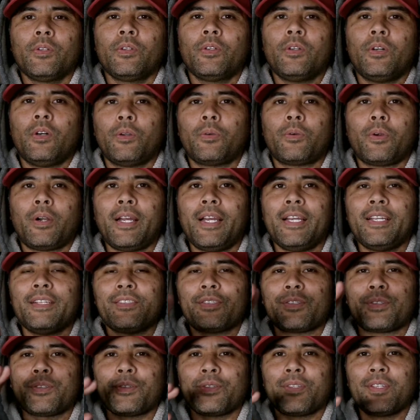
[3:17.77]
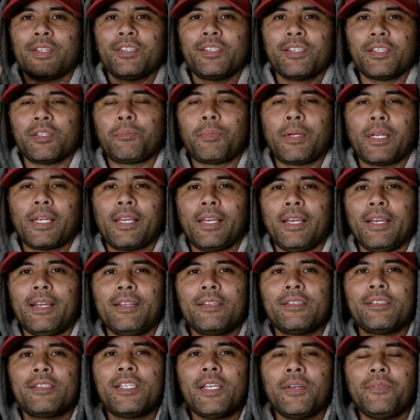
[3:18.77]
Alright, so this is my
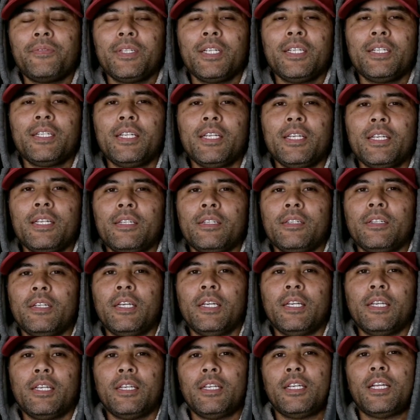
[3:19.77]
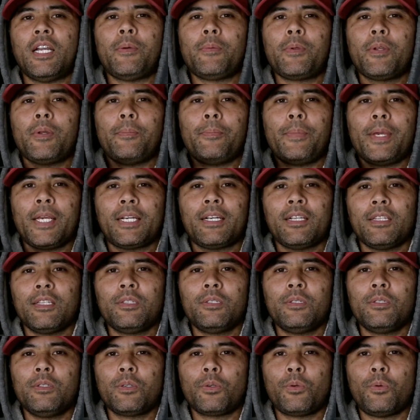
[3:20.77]
Canon 70D, and I'm going to make a
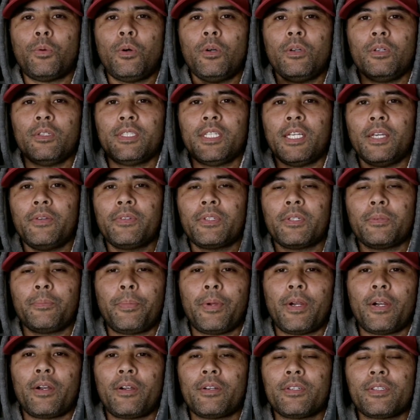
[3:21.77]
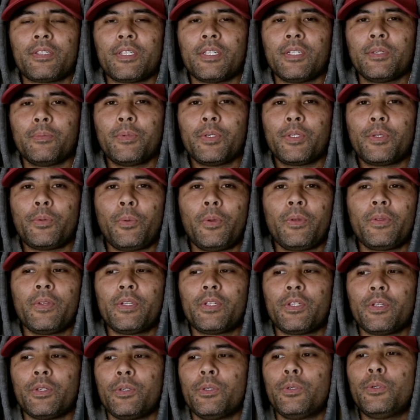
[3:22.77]
little qualitative comparison between the
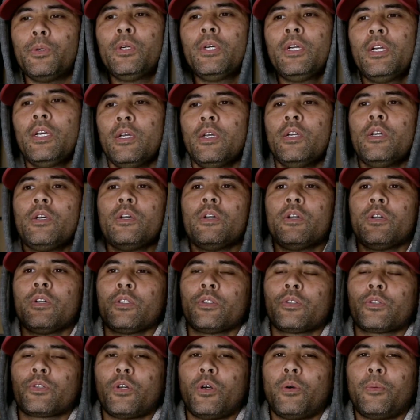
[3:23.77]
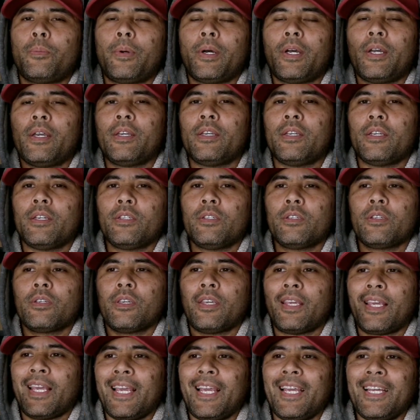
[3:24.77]
two. So on my
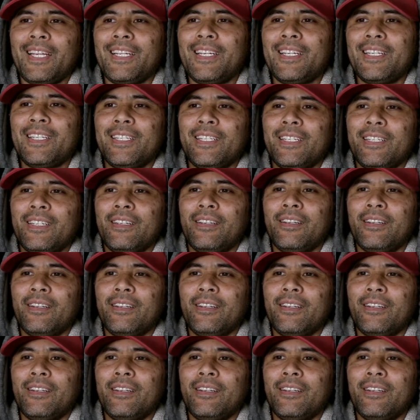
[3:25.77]
Canon